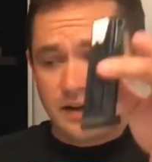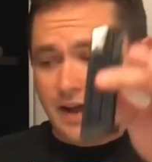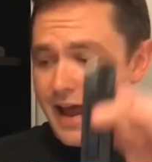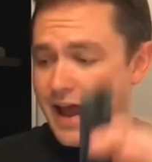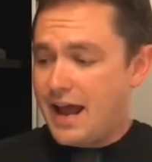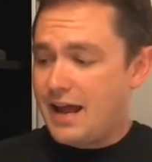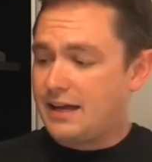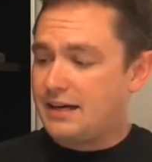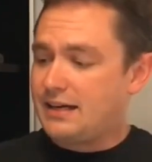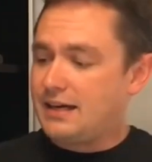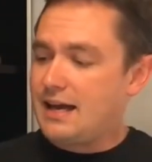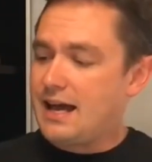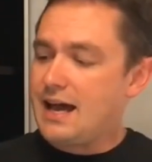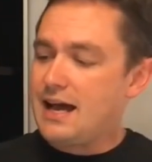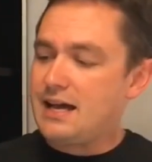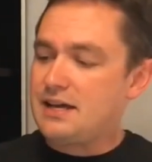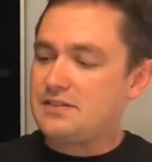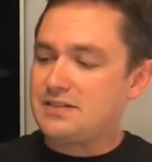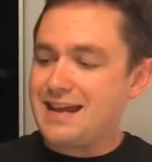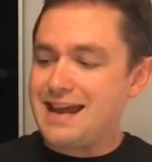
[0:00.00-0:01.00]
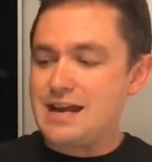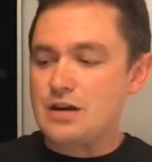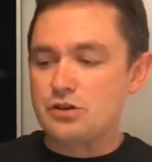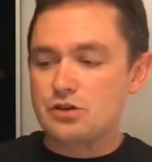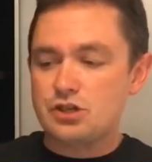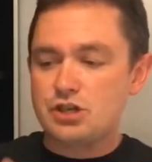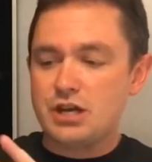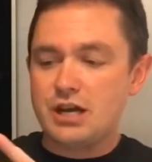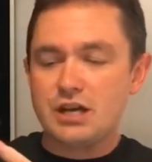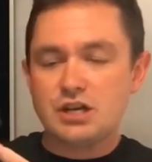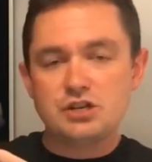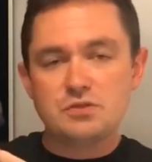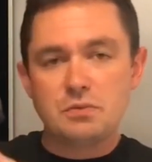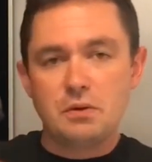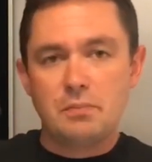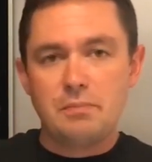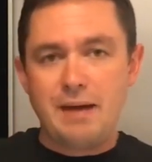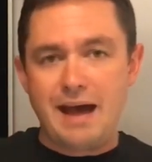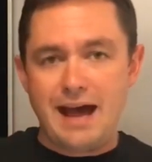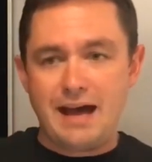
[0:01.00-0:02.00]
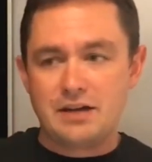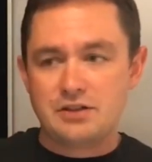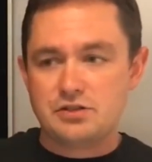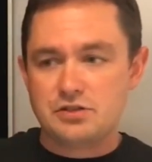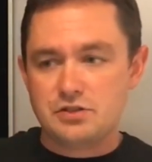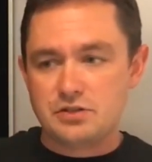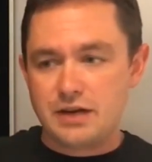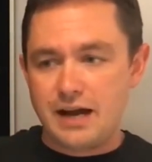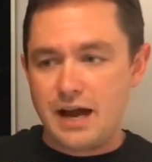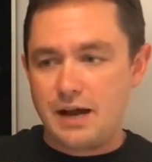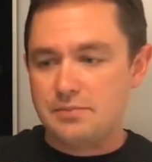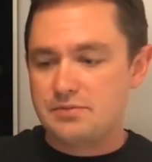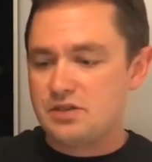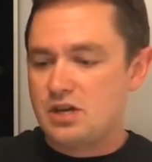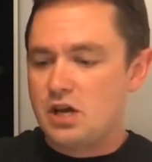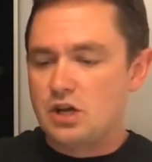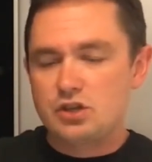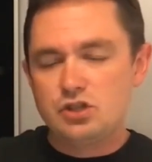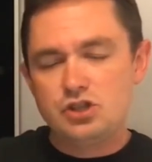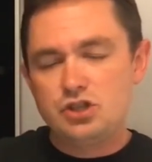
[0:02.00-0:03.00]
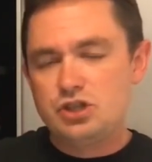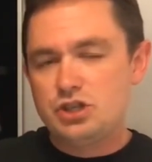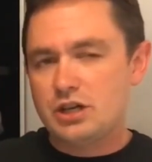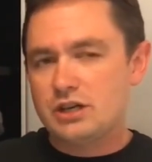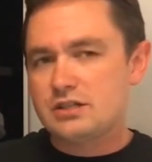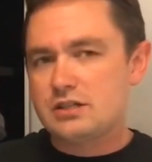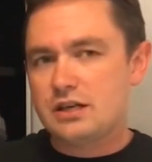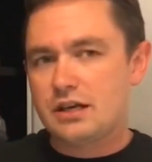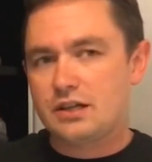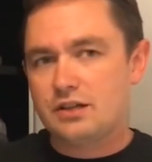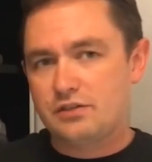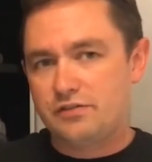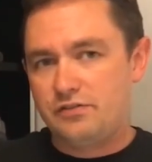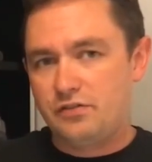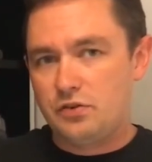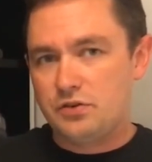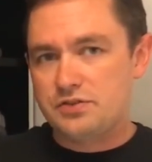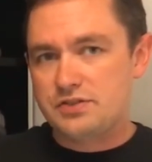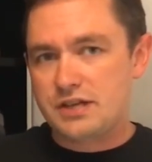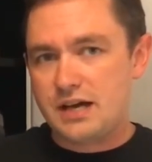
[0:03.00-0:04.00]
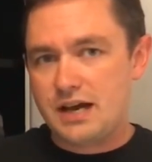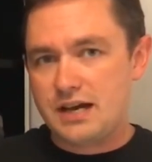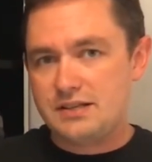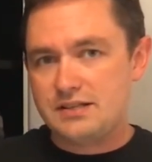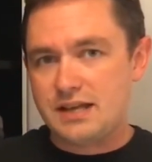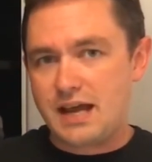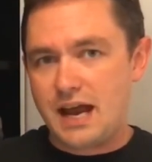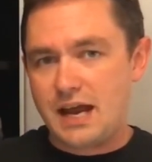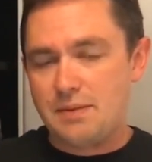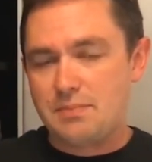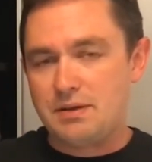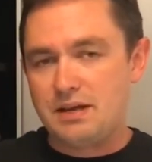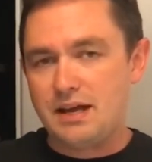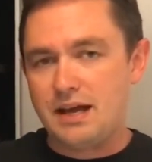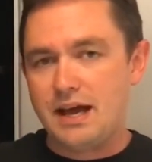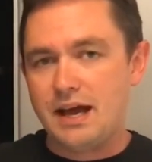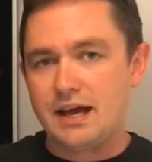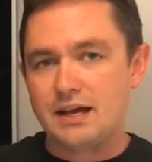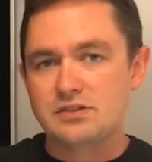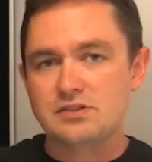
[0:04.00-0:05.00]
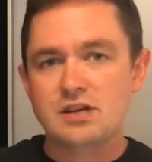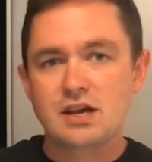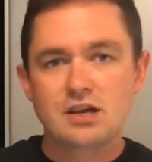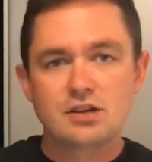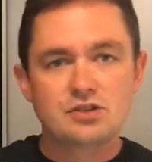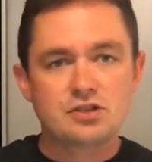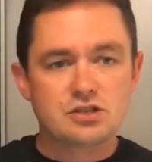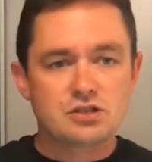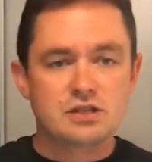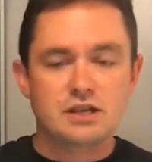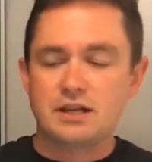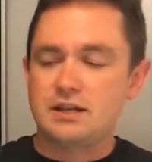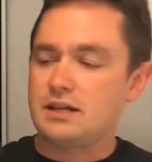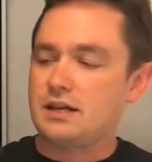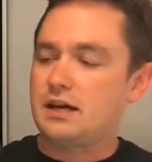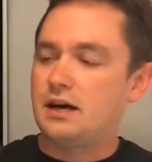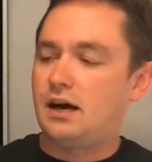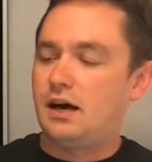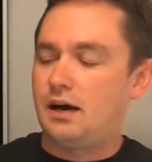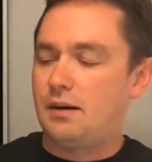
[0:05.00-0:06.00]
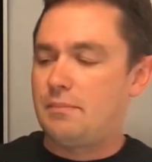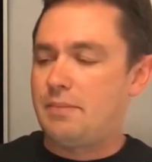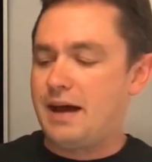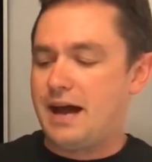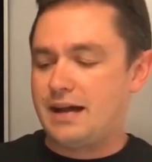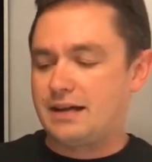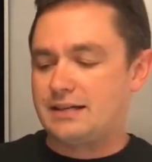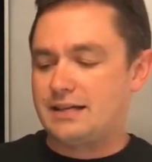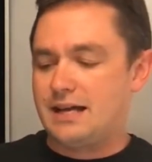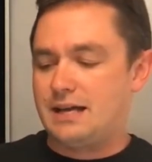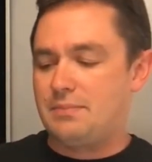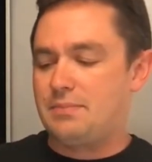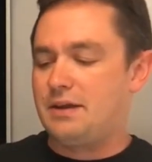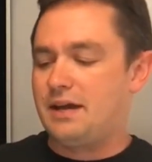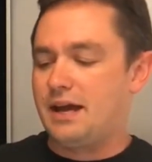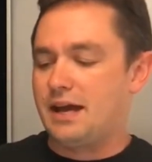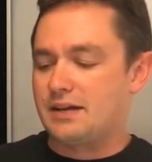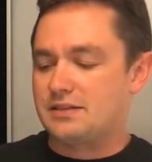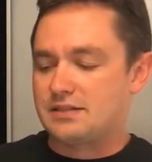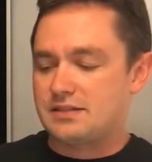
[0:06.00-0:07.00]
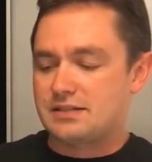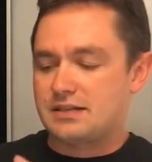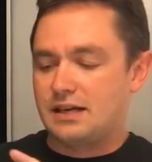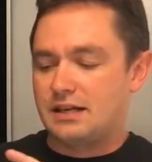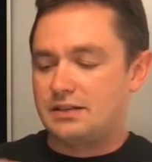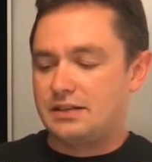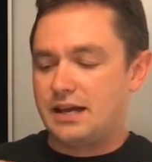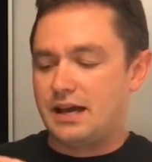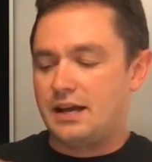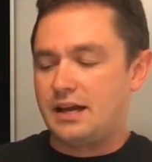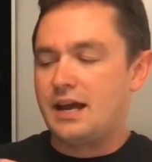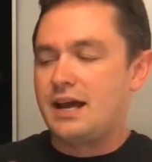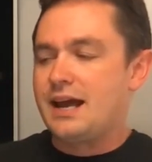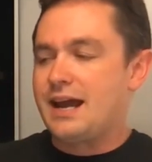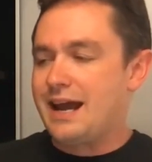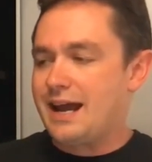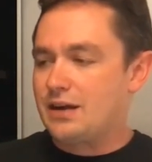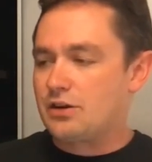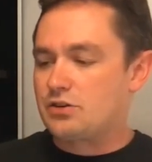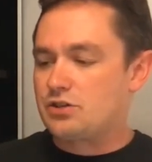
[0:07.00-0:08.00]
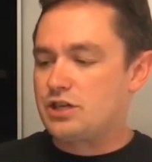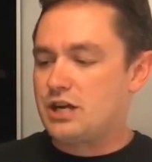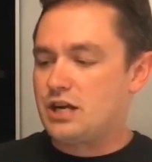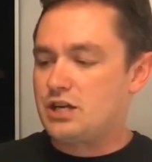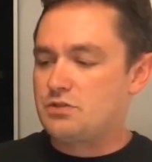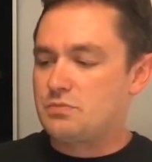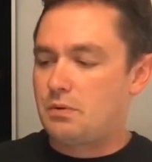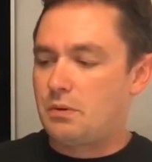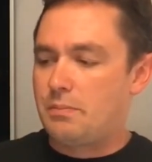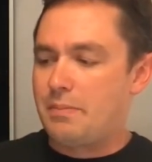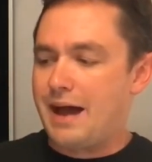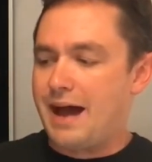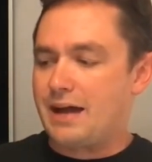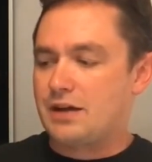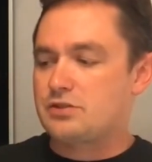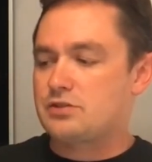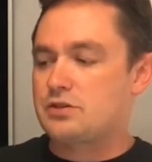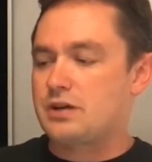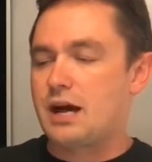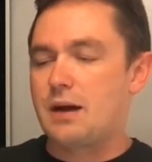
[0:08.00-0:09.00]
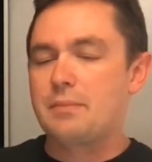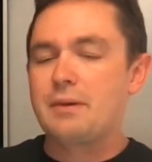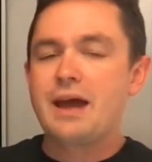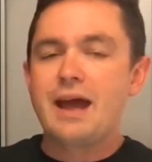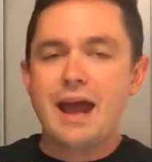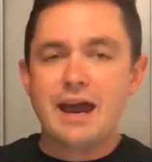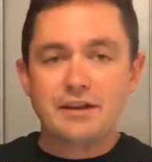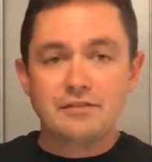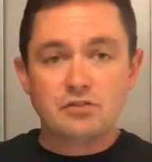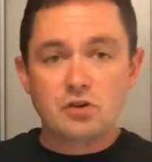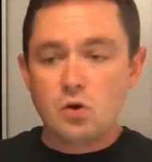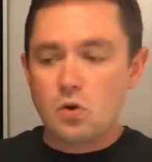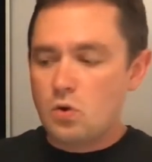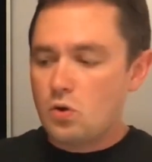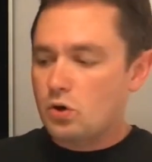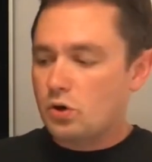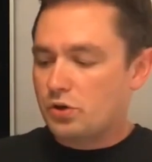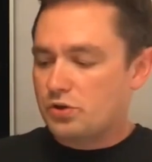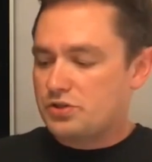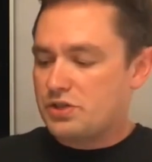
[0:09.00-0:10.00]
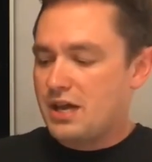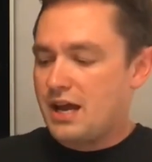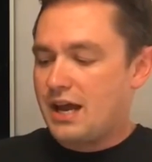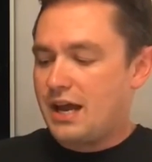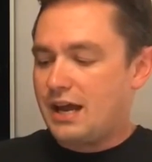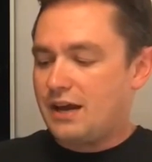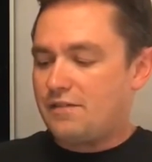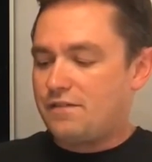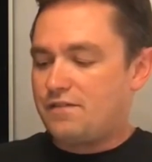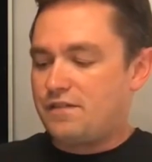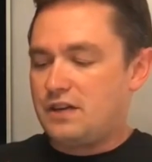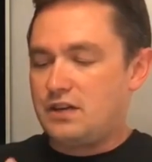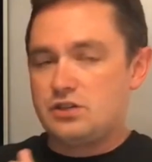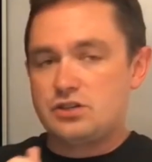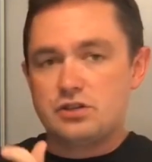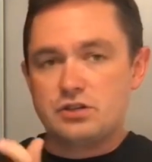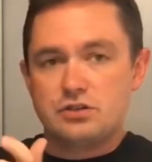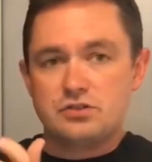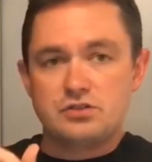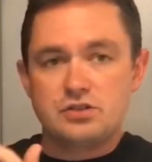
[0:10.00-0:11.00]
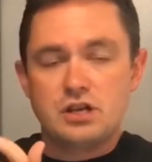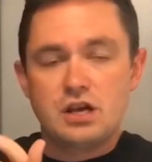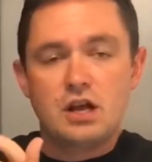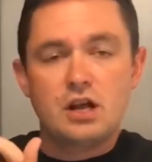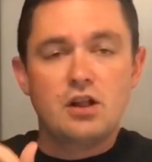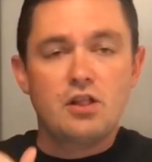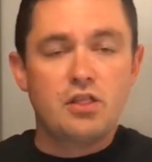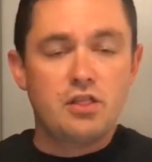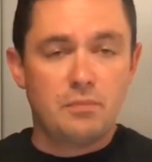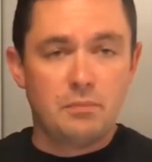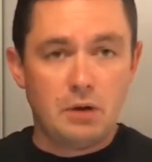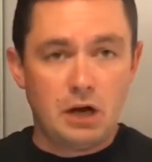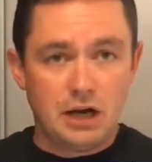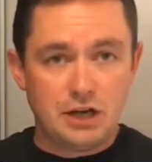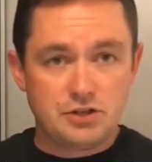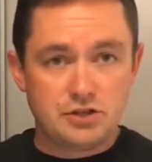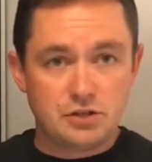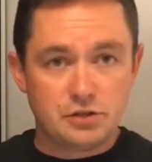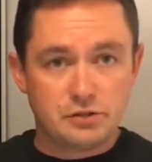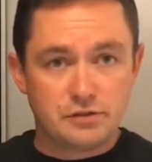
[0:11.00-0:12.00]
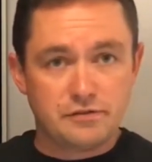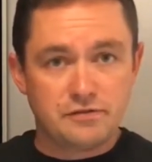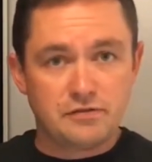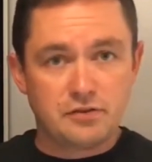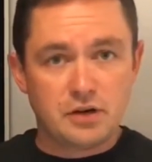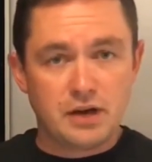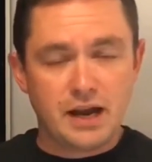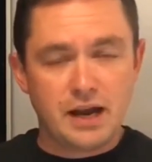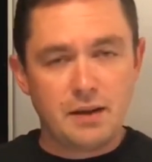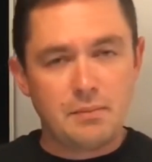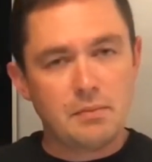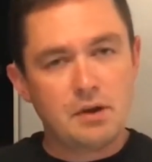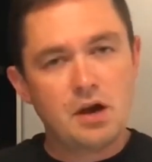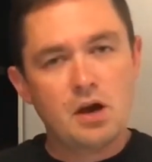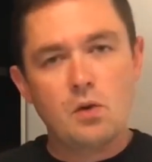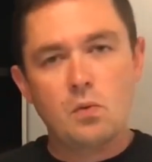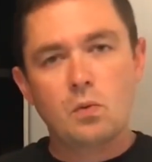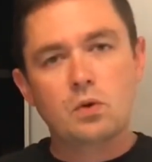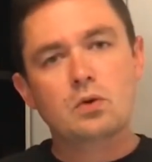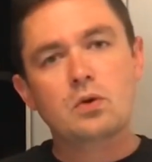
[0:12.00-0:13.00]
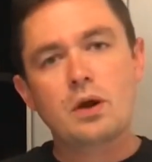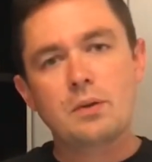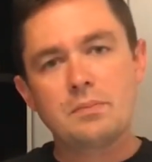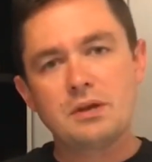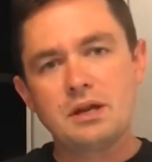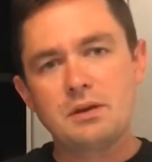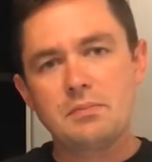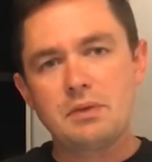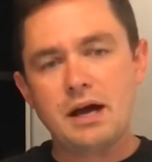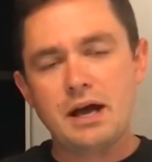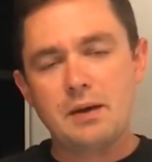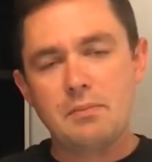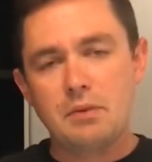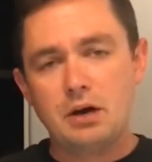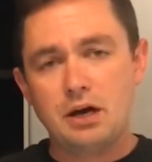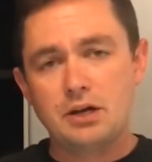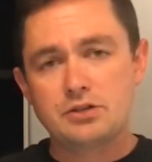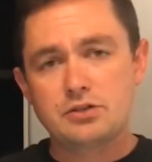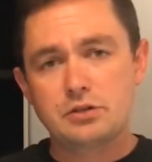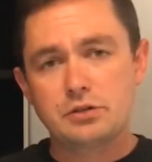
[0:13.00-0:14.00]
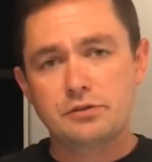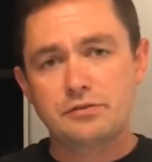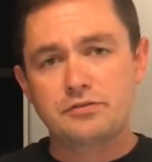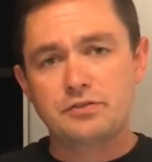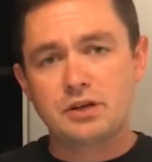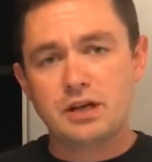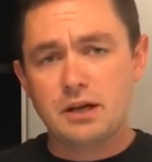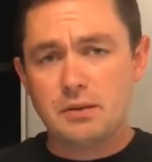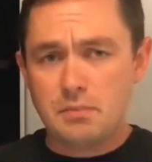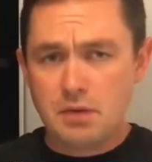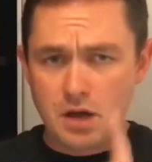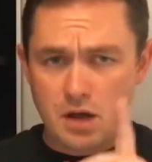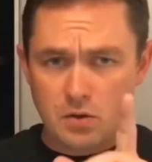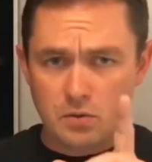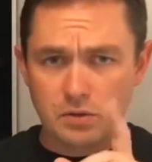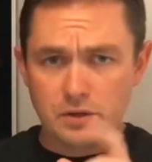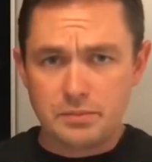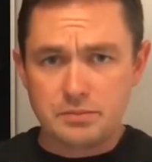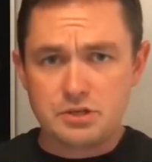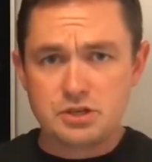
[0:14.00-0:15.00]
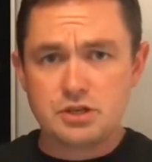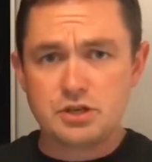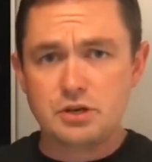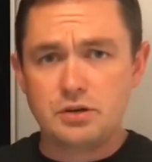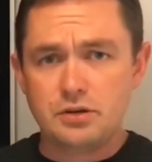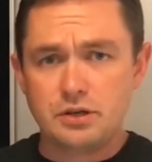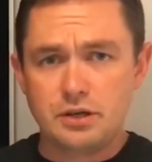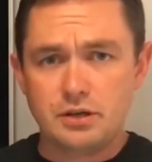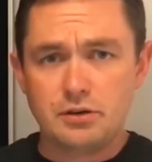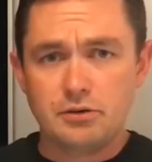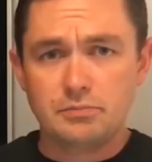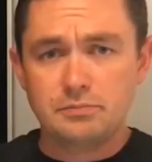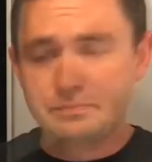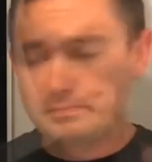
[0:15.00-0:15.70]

and it has interchangeable back straps. Just like the full-size APX, just like the compact APX, it's got that interchangeable back strap. And of course, it features the modular frame. What do I mean by a modular frame? Well, let me show you.